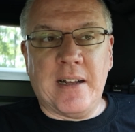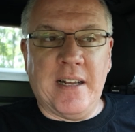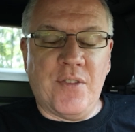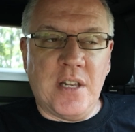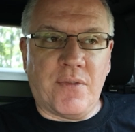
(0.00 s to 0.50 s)

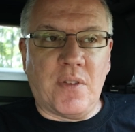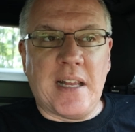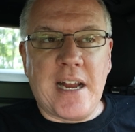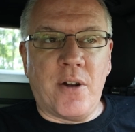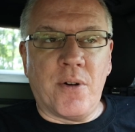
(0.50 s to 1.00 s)
And then if
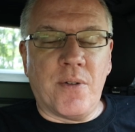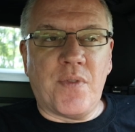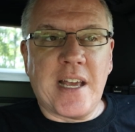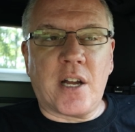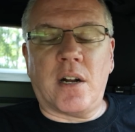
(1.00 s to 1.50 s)
later
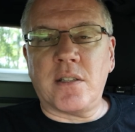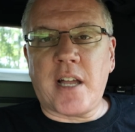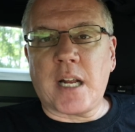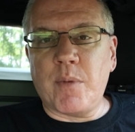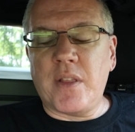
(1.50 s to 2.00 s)
they
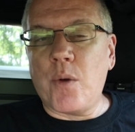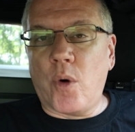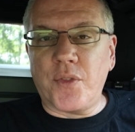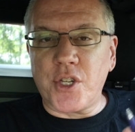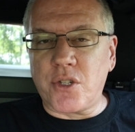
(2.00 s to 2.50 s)
contact me and they
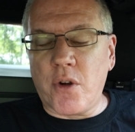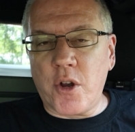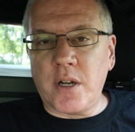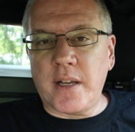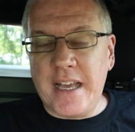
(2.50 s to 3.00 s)
want the
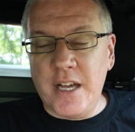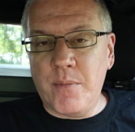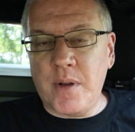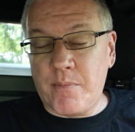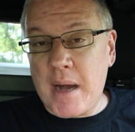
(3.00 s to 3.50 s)
stroke
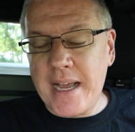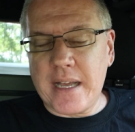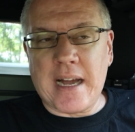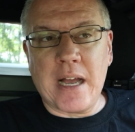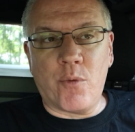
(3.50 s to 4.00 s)
M,
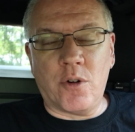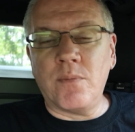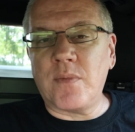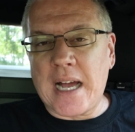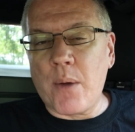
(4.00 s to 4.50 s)
Mike, I
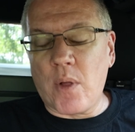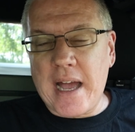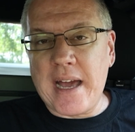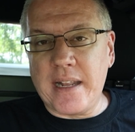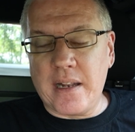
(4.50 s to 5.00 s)
will
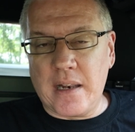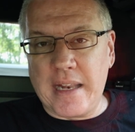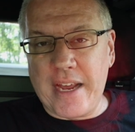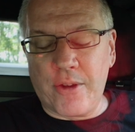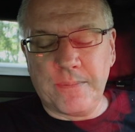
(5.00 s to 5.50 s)
add it
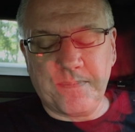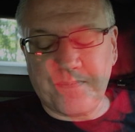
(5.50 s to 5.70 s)
later.